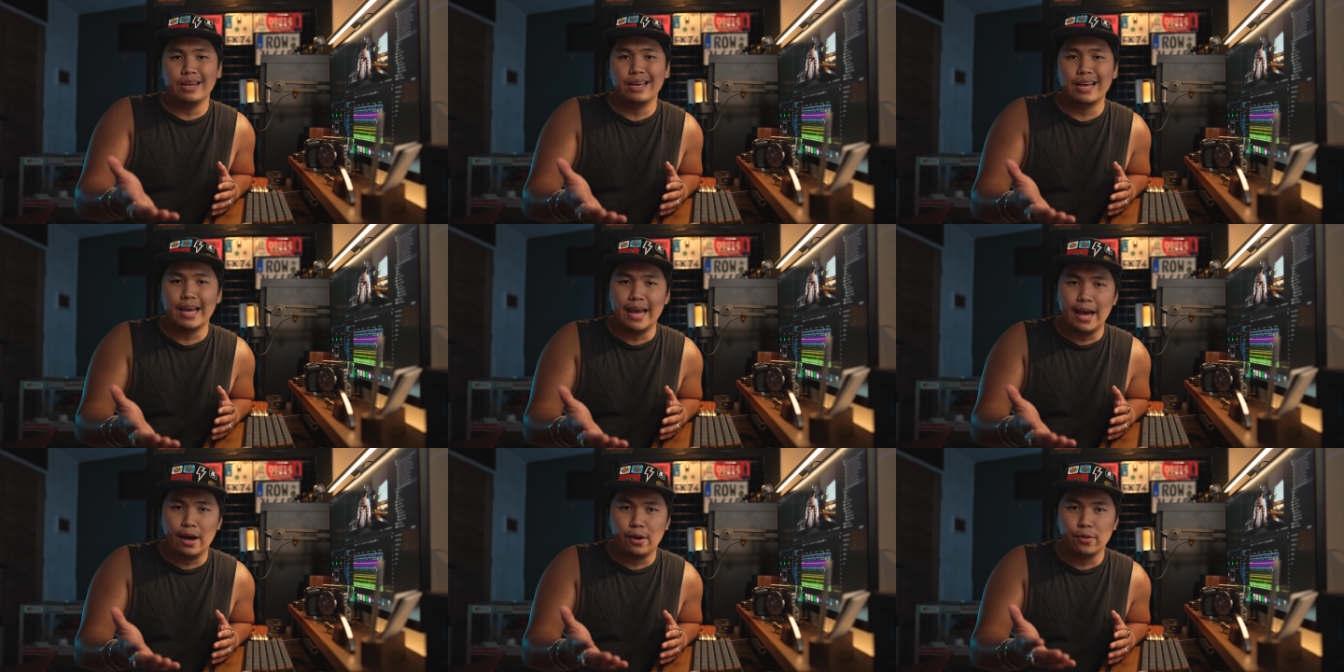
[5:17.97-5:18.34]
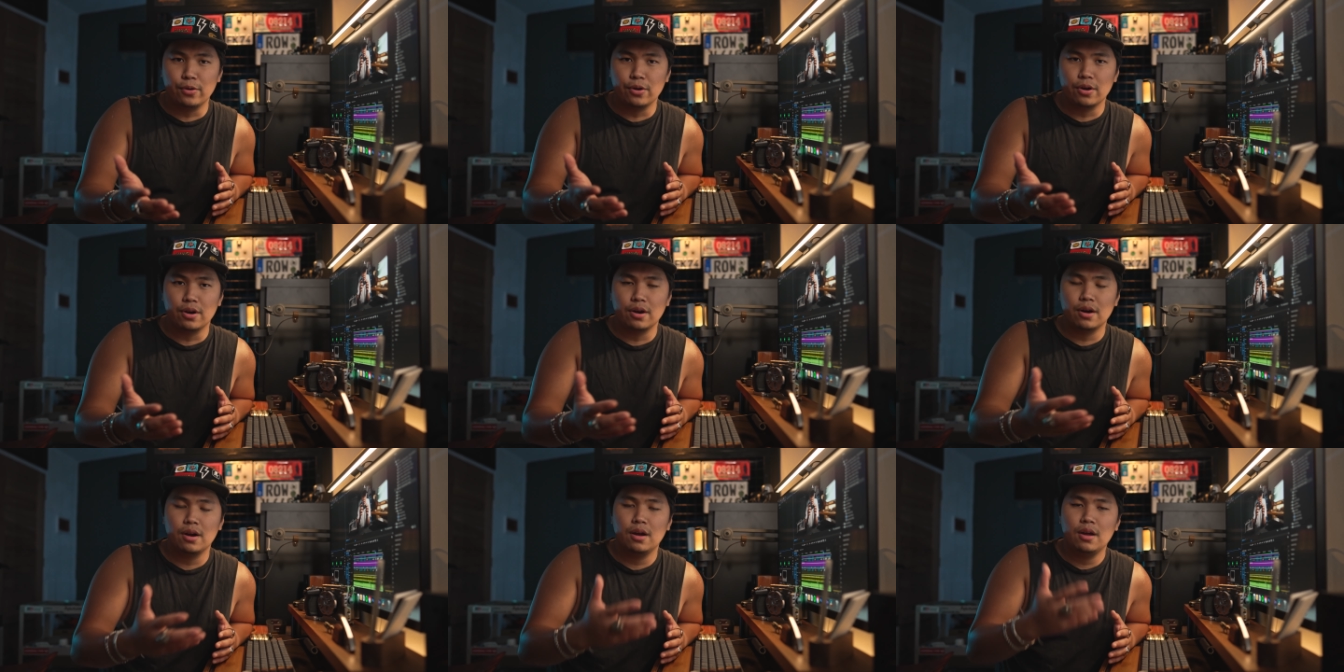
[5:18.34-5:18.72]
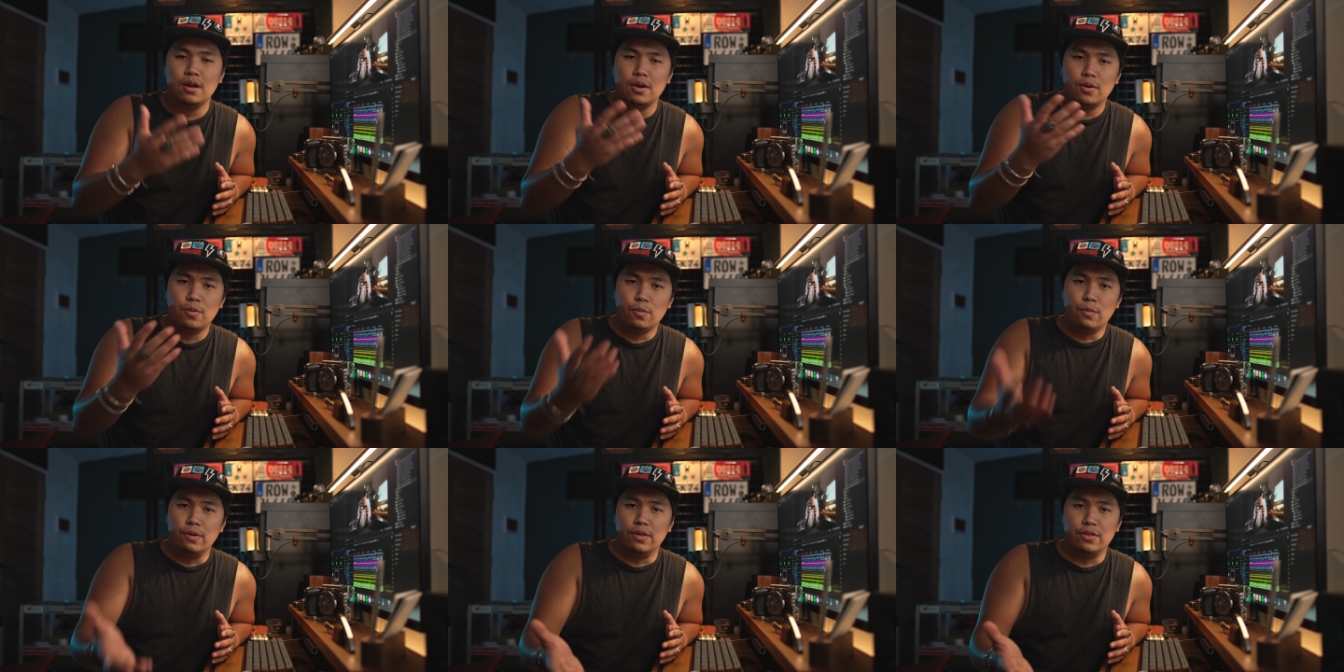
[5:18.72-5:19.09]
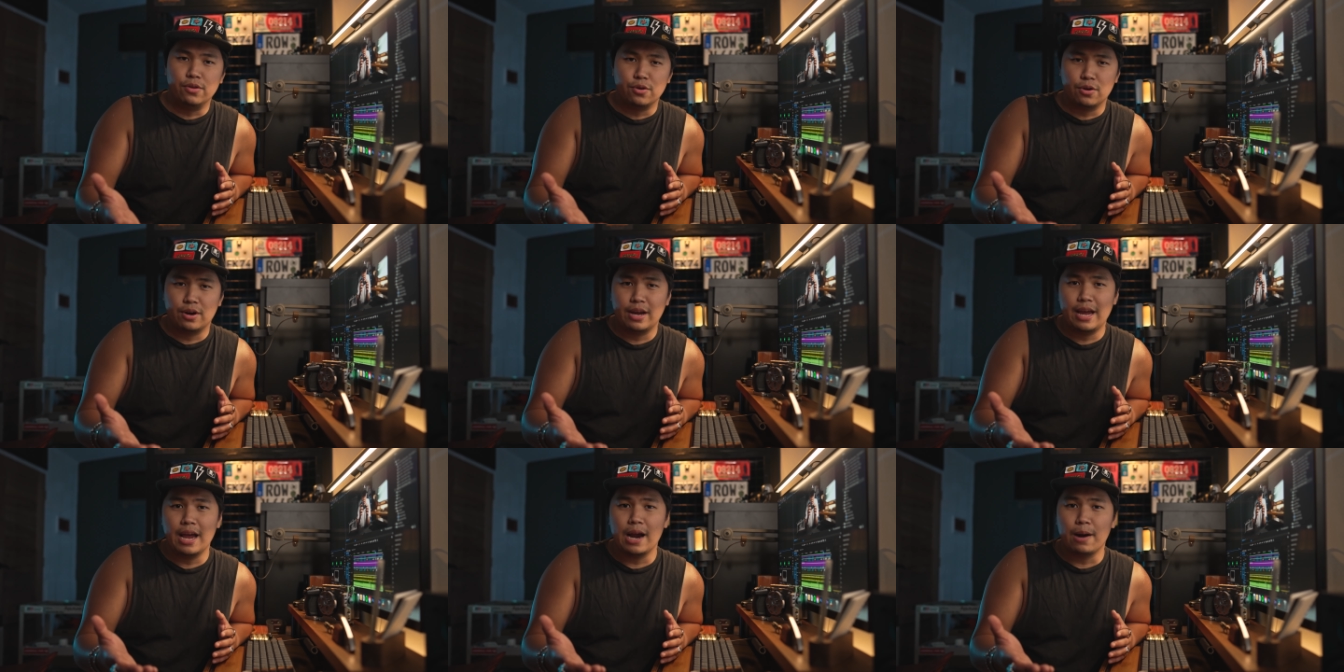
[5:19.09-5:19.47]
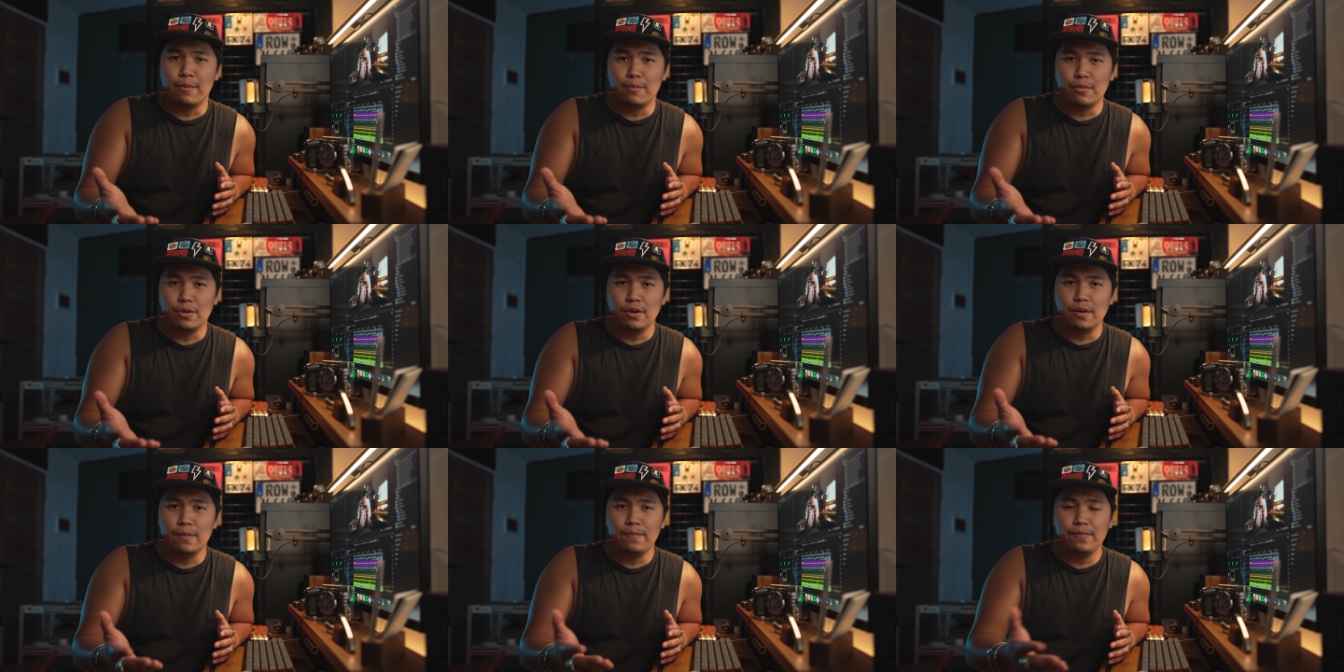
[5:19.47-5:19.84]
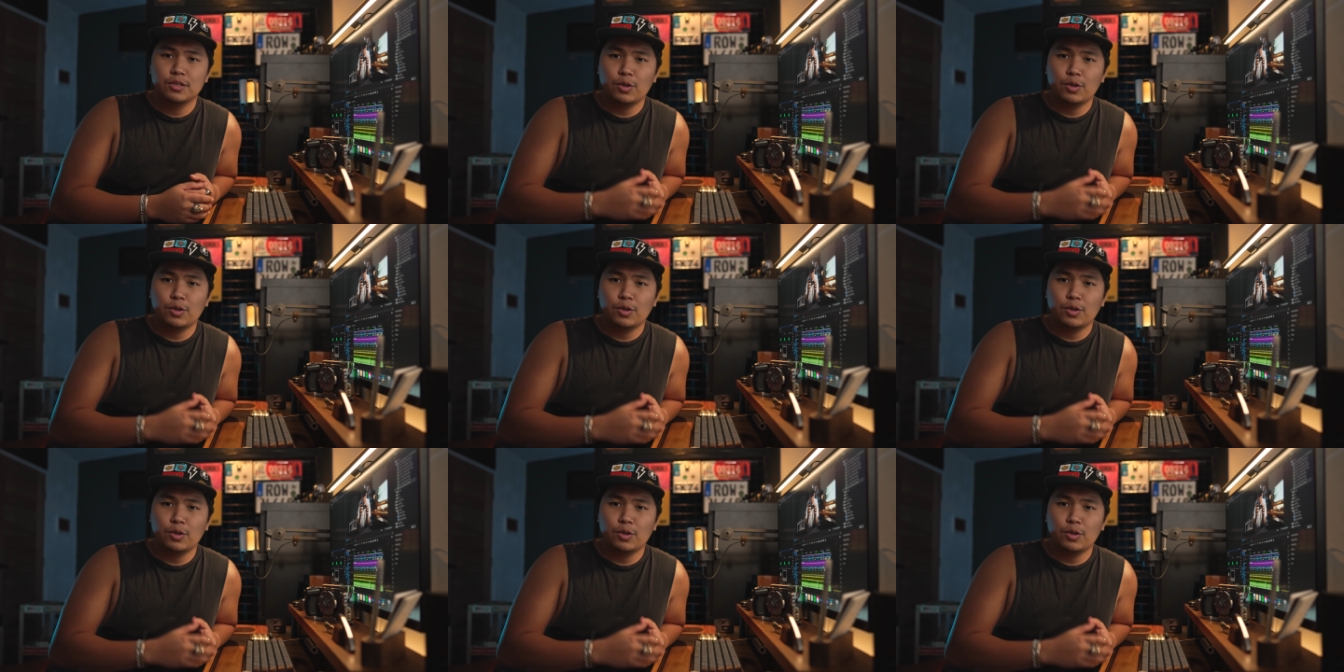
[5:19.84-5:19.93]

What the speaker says: encounter with your camera.